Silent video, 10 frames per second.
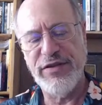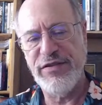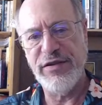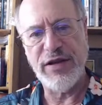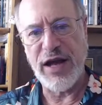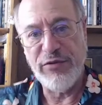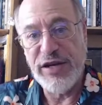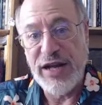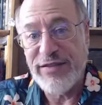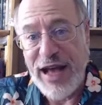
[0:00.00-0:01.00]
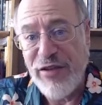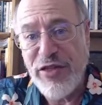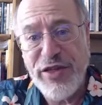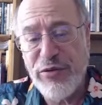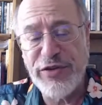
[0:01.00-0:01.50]
I would not doubt that there
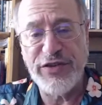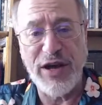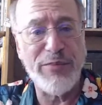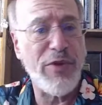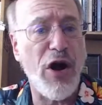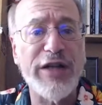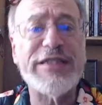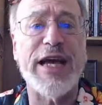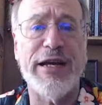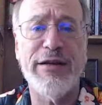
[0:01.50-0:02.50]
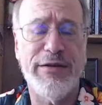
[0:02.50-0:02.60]
was some haunting,